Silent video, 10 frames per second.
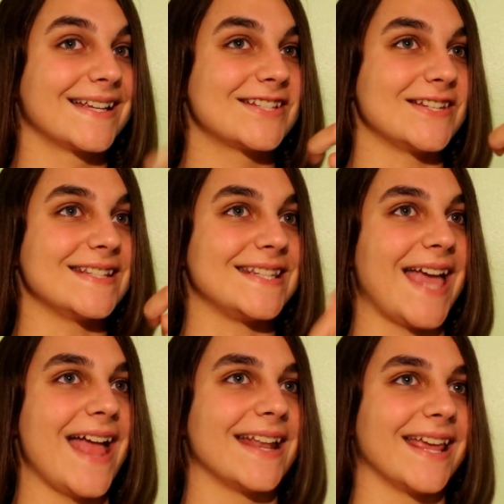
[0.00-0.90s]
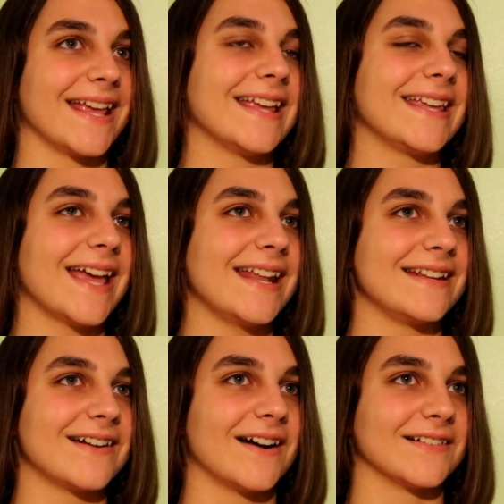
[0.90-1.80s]
She's getting it. Get
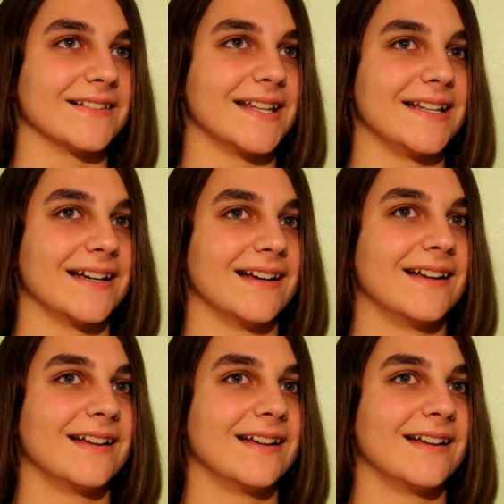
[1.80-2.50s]
it, Dr. Linda.